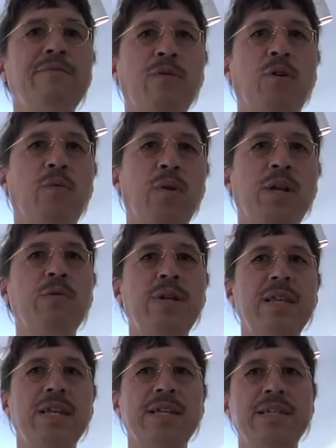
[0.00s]
for what
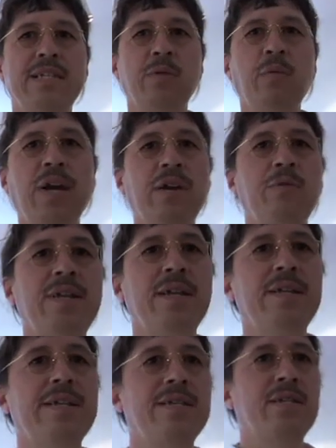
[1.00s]
Greenland is and where
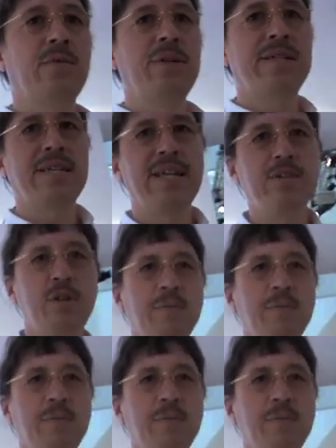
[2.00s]
Greenland is. So it tells you